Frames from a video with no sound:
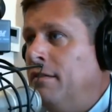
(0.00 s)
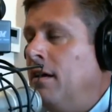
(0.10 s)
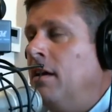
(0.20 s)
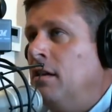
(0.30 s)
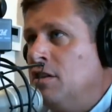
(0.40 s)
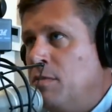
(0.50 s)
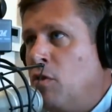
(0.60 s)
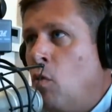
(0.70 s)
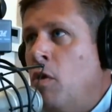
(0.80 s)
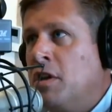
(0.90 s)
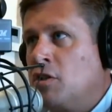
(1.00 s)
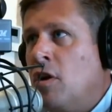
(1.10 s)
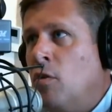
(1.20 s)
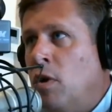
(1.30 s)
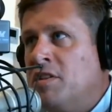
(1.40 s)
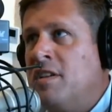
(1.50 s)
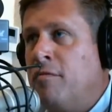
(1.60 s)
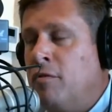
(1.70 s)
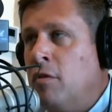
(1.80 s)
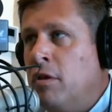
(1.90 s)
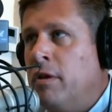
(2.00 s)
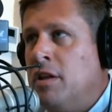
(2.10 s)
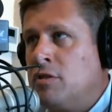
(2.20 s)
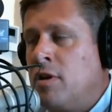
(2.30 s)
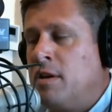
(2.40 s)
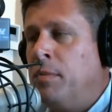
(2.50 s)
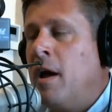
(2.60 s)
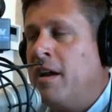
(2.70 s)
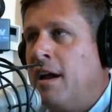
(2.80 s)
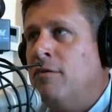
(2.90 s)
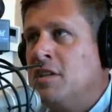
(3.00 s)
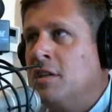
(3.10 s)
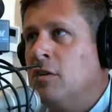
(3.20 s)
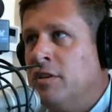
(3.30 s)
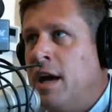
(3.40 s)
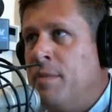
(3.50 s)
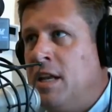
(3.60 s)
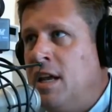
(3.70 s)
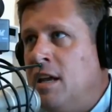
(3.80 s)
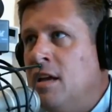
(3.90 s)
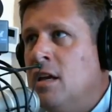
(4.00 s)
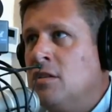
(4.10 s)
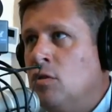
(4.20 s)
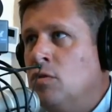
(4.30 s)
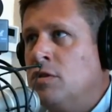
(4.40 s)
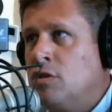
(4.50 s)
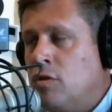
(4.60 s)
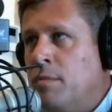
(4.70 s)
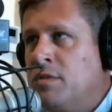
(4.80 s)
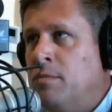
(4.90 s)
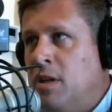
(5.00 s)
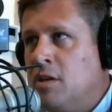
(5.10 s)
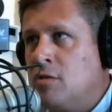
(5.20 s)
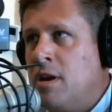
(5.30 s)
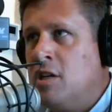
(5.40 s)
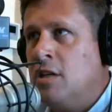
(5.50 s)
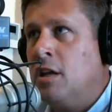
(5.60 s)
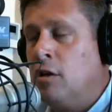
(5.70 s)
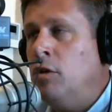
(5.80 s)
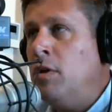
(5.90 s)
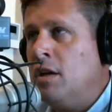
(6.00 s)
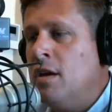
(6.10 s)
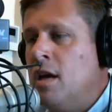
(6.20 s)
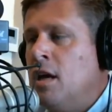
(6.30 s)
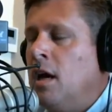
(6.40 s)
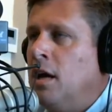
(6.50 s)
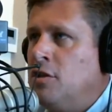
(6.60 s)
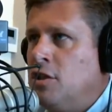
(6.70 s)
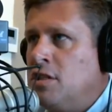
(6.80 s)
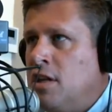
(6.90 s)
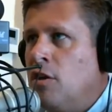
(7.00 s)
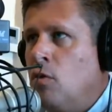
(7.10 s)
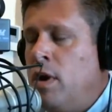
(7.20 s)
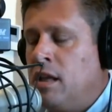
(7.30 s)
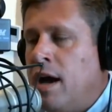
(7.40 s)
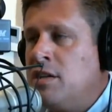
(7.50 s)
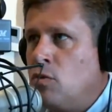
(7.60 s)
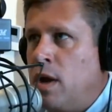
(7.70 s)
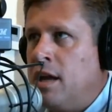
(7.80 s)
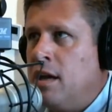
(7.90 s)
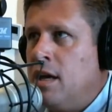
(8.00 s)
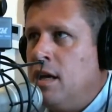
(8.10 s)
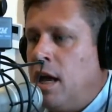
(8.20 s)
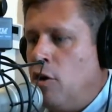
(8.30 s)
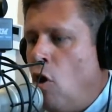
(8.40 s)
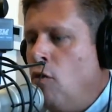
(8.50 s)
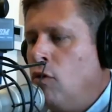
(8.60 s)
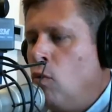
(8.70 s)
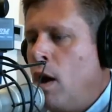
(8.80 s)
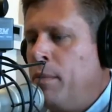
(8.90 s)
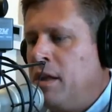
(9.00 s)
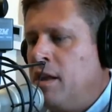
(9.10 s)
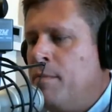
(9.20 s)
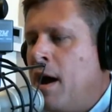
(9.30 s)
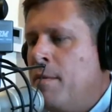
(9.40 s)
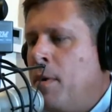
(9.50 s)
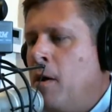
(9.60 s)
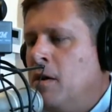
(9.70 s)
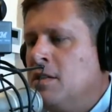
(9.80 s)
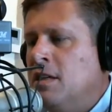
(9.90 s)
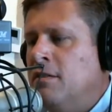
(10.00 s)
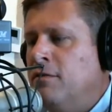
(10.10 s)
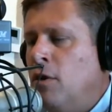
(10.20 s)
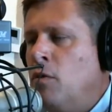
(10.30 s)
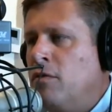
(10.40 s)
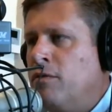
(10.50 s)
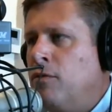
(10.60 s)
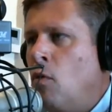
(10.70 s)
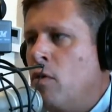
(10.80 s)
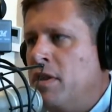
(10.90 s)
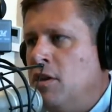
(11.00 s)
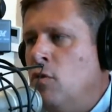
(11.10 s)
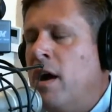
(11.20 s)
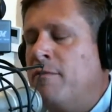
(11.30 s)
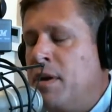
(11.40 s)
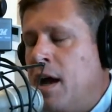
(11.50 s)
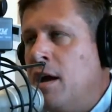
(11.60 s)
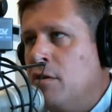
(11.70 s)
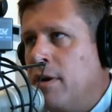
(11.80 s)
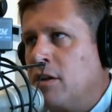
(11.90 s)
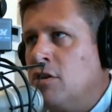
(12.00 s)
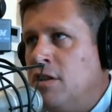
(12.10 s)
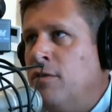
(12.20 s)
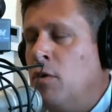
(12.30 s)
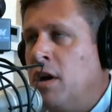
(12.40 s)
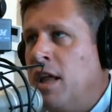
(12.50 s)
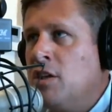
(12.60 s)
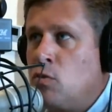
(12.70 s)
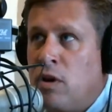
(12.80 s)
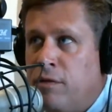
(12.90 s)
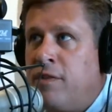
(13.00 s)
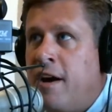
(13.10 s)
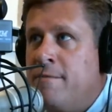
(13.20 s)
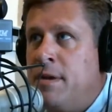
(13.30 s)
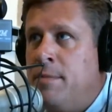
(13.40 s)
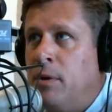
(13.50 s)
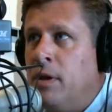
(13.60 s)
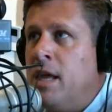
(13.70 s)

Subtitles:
Elizabeth Warren has gone one step further and has tried to block every single nominee to Trump's administration, including just the other week, last week, an overwhelmingly bipartisan vote for the new FBI director. She voted against, one of five people.